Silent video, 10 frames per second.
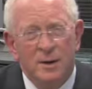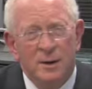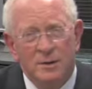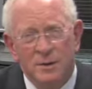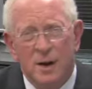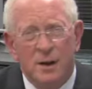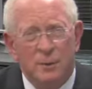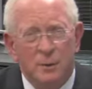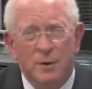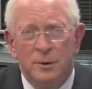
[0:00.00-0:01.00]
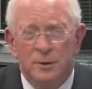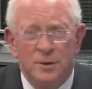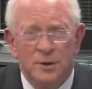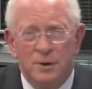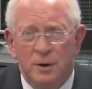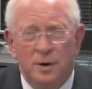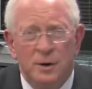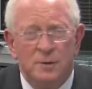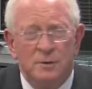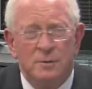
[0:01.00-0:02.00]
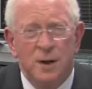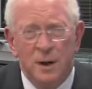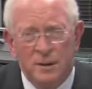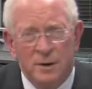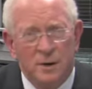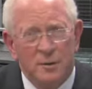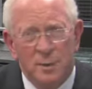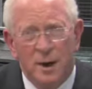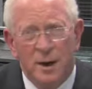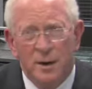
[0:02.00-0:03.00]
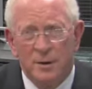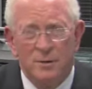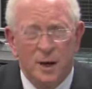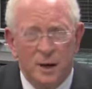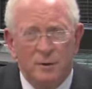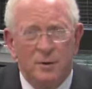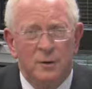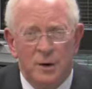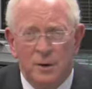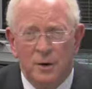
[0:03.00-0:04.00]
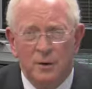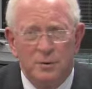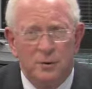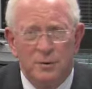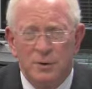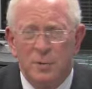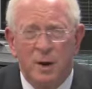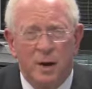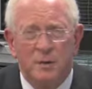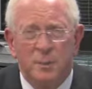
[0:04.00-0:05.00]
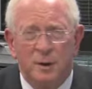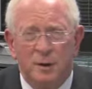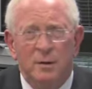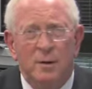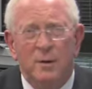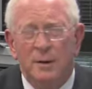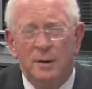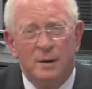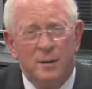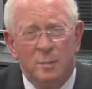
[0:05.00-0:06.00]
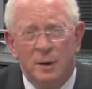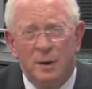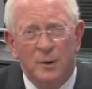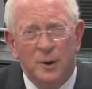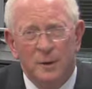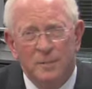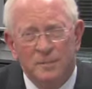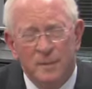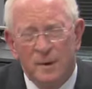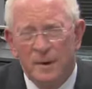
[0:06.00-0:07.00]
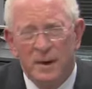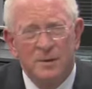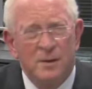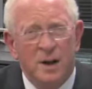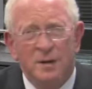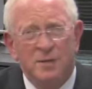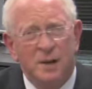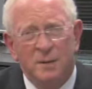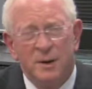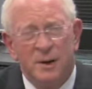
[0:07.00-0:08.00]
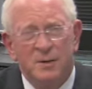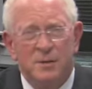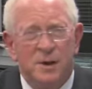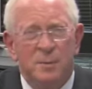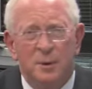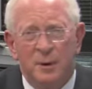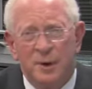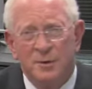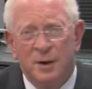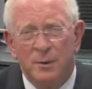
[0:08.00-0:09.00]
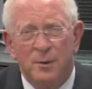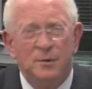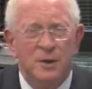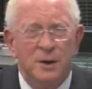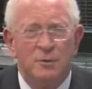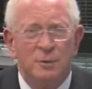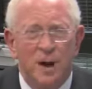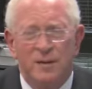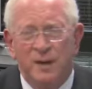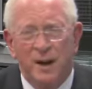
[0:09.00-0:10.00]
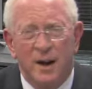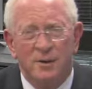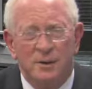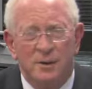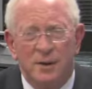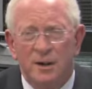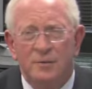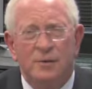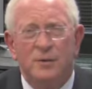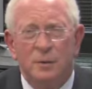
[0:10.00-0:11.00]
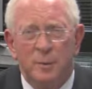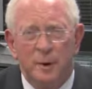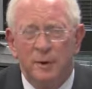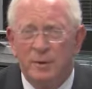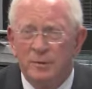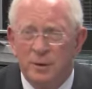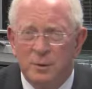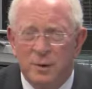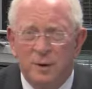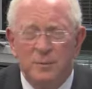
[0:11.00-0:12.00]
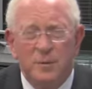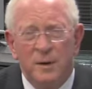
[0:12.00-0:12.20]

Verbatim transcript: It's not rude or discourteous conduct by a doctor, a nurse, or some hospital employee it's not something as simple as a routine traffic accident, a fender bender, if you will.